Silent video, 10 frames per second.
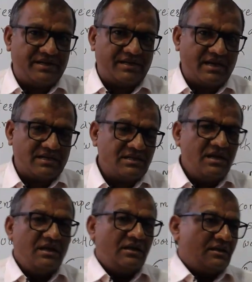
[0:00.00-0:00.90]
gas,
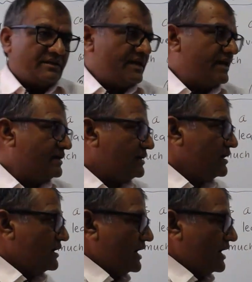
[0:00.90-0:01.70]
then I